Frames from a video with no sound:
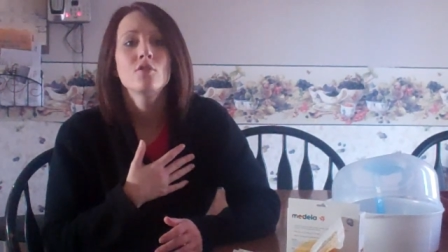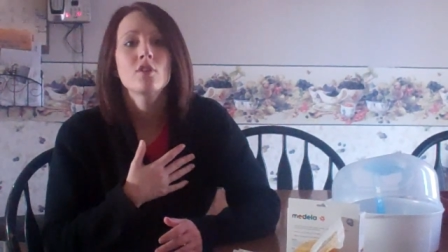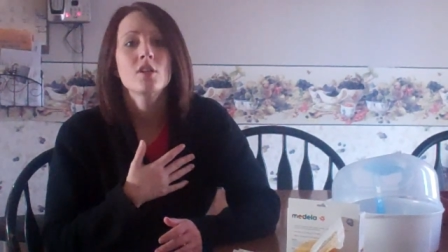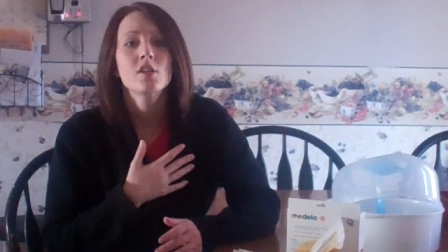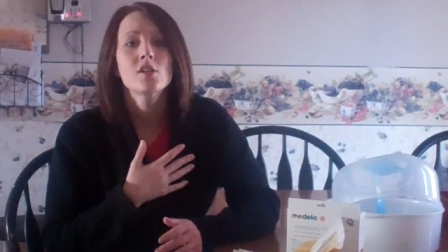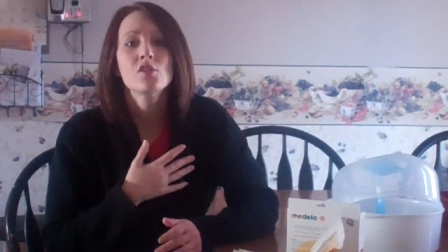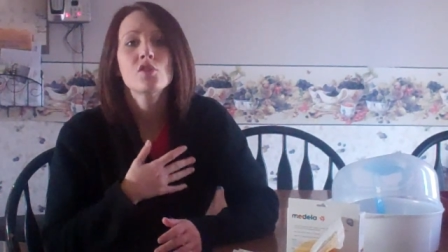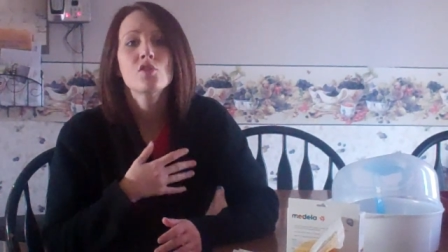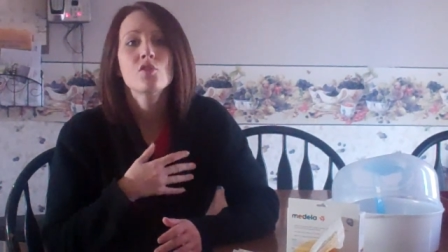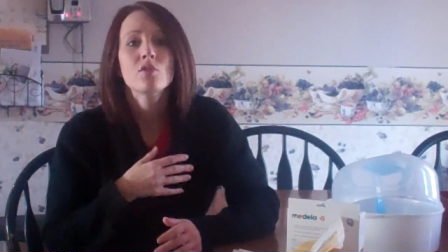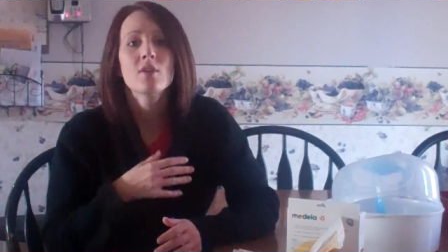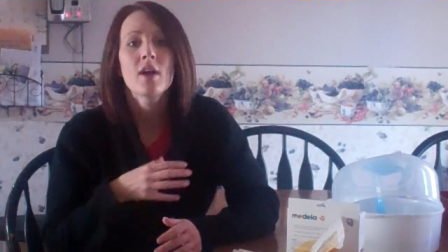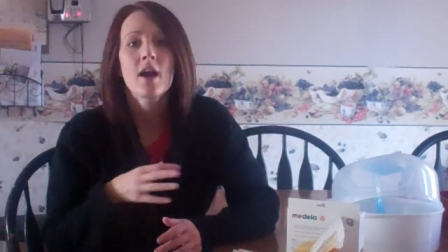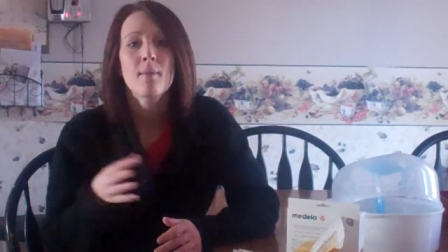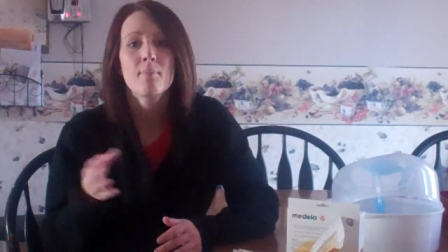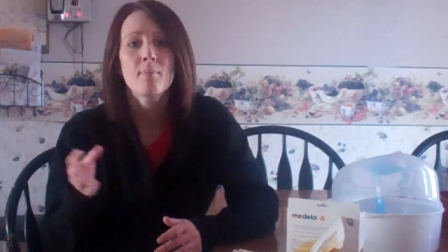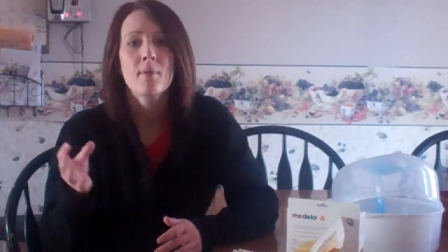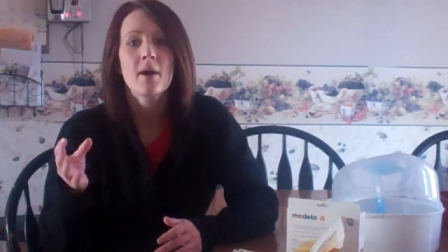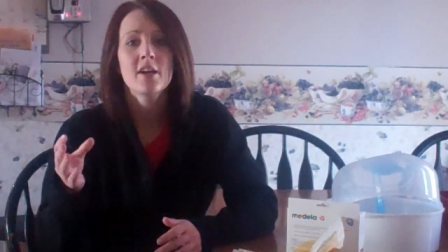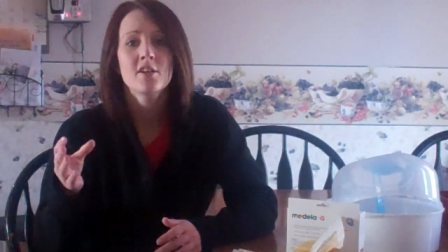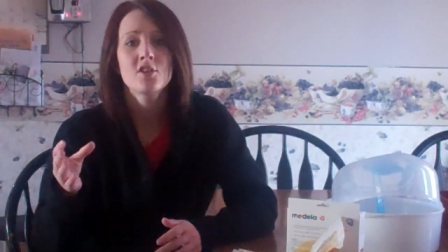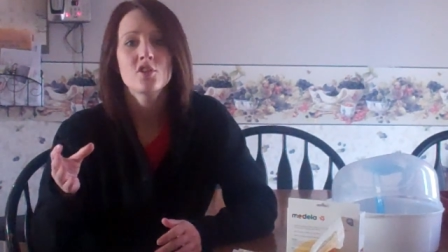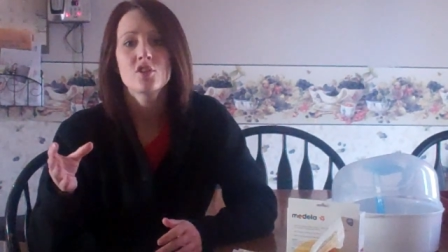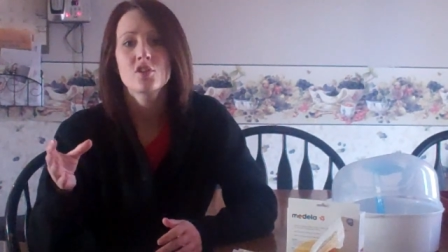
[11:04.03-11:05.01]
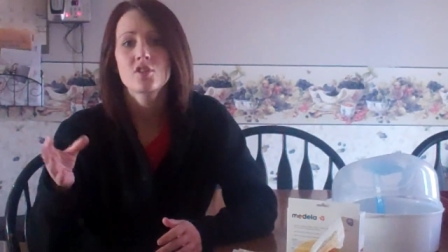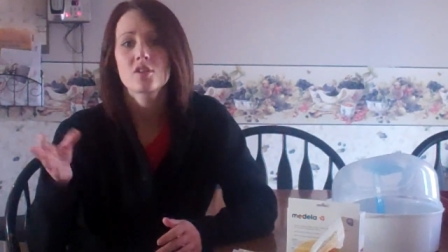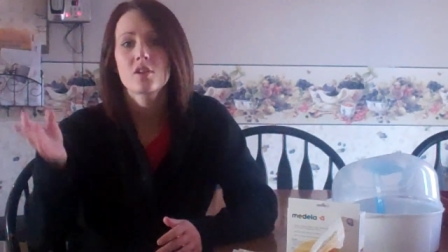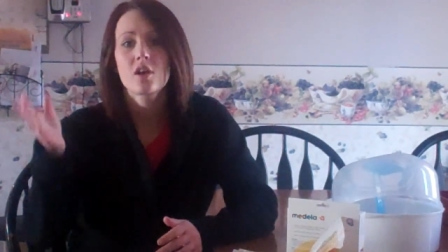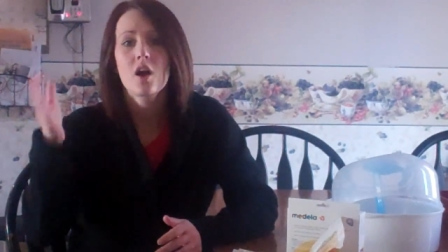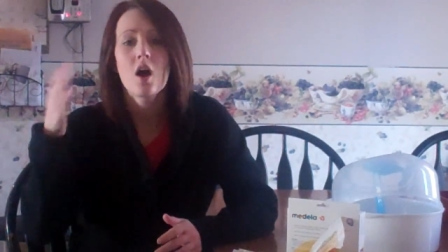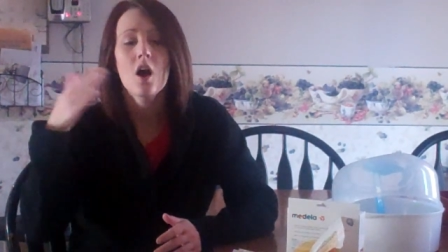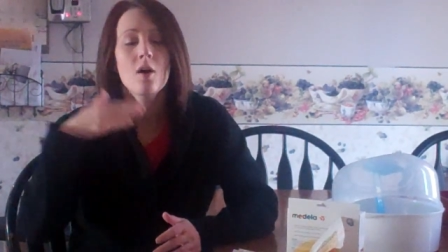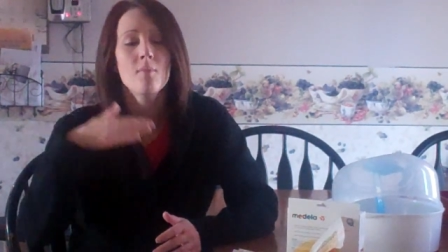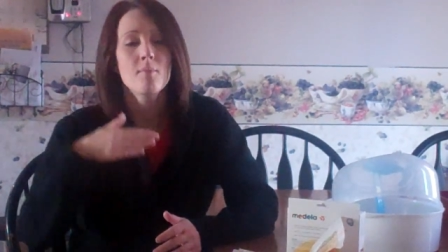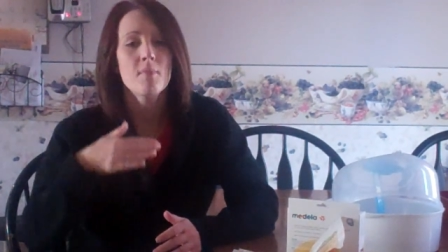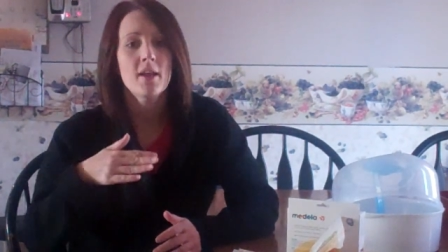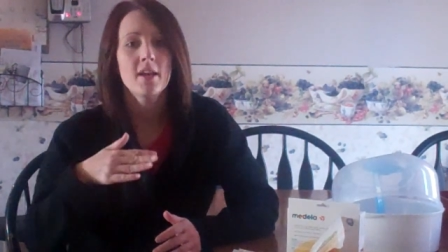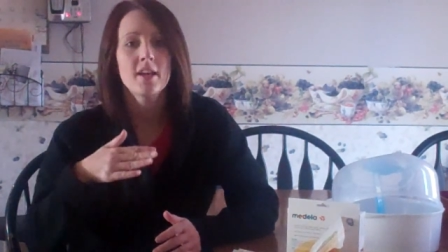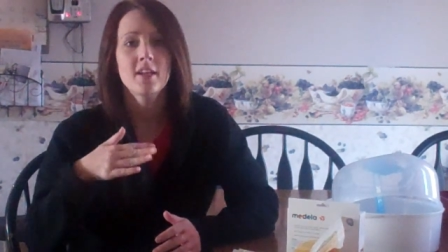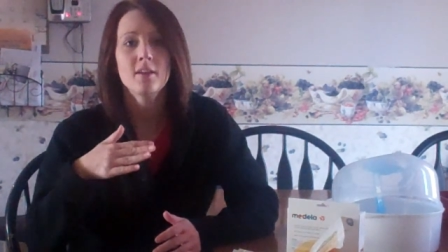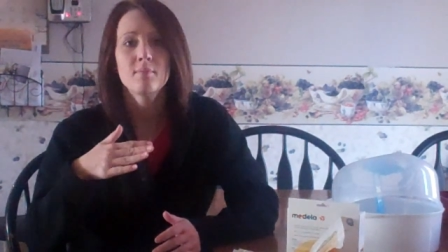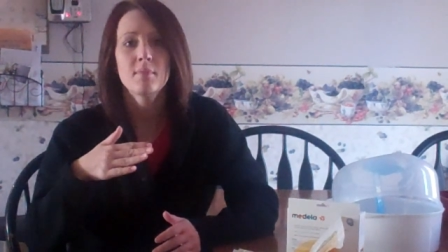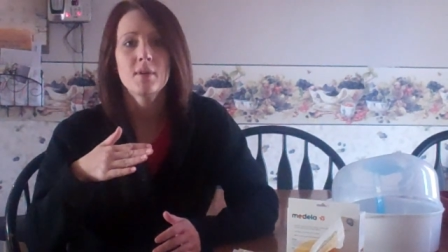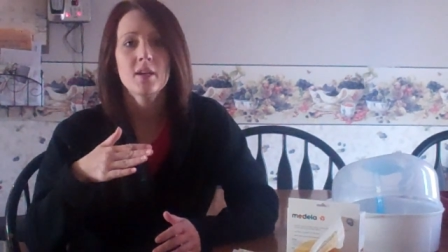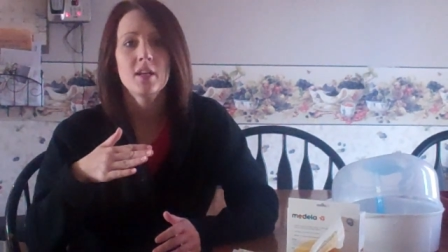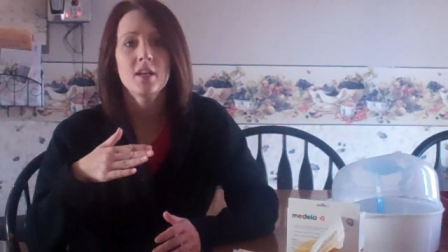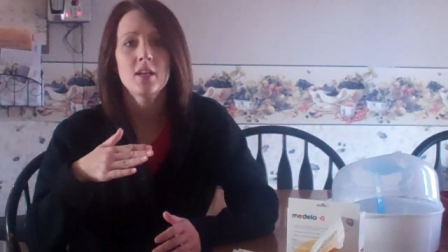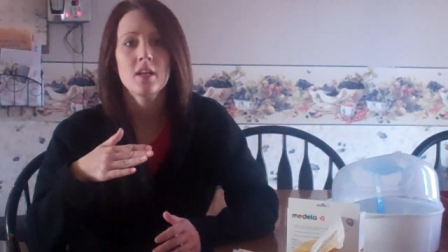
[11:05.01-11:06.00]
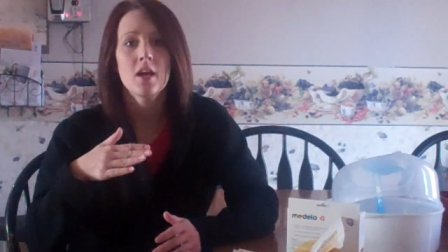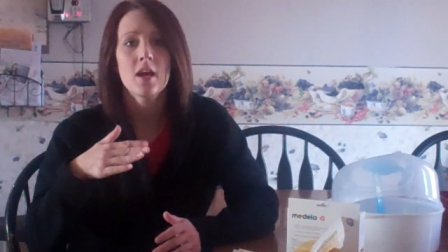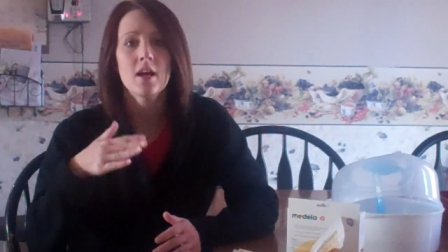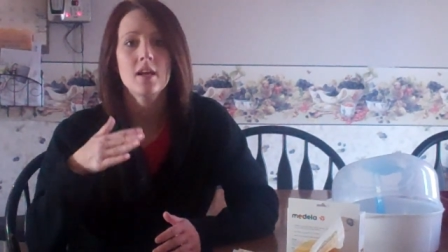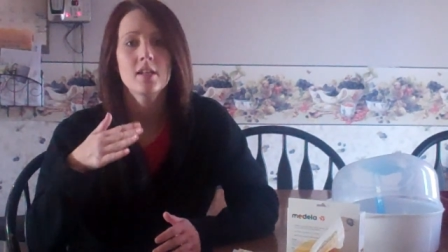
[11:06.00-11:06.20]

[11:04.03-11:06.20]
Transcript: can do that by just commenting me